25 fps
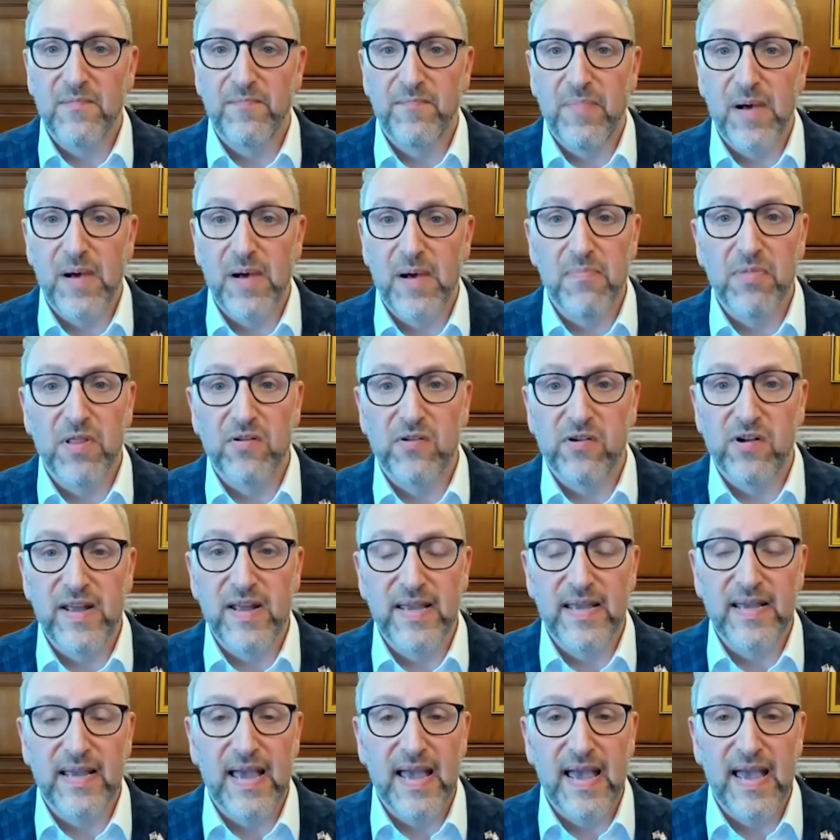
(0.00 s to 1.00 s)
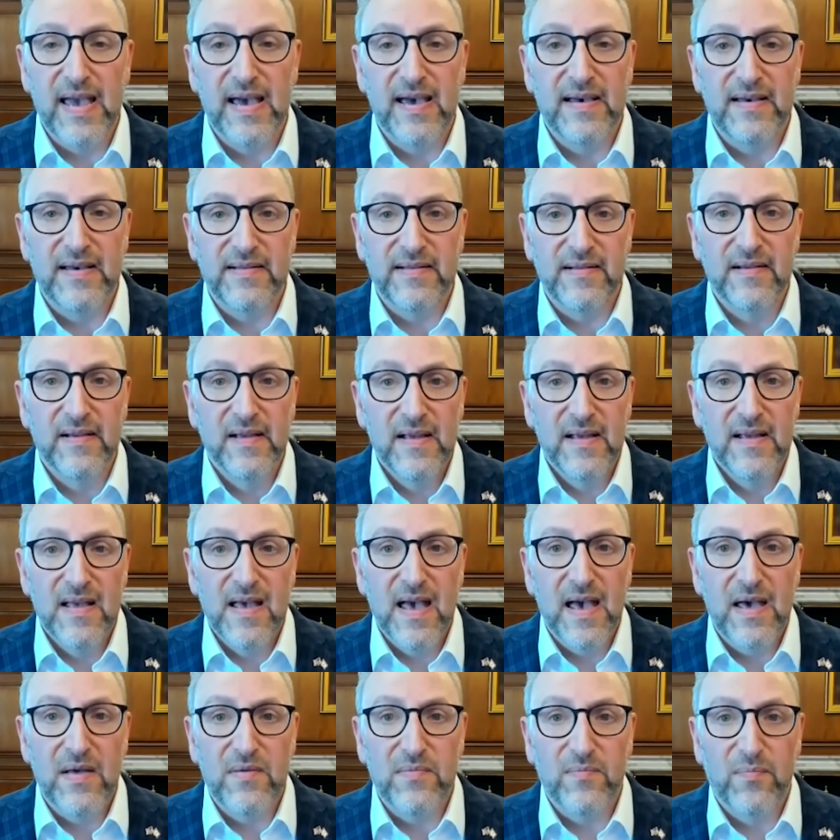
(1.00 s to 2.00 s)
publishing and
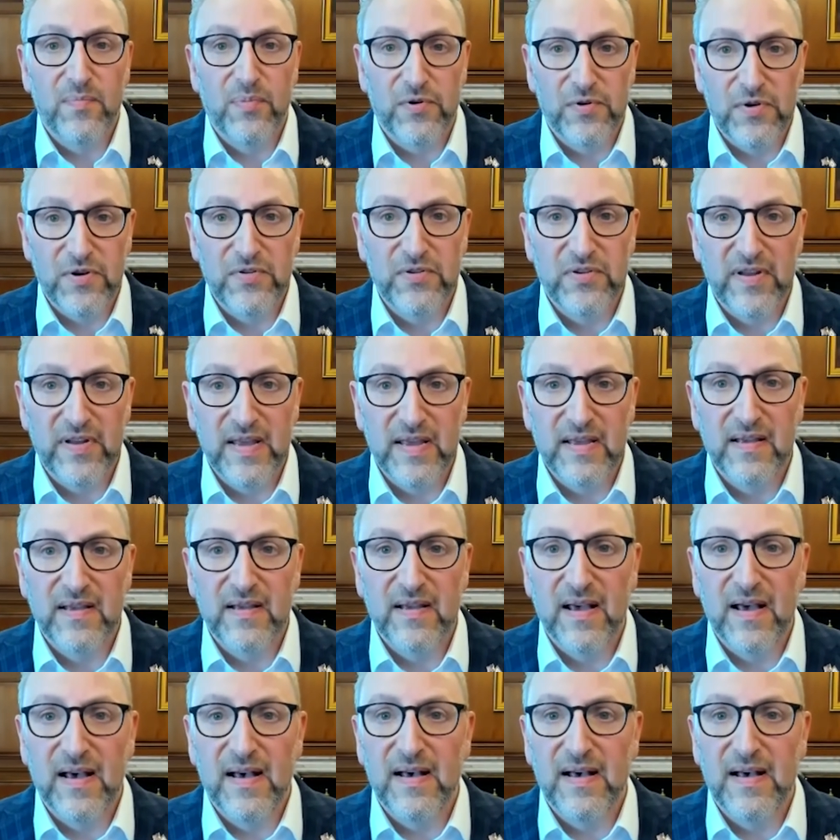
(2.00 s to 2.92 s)
producing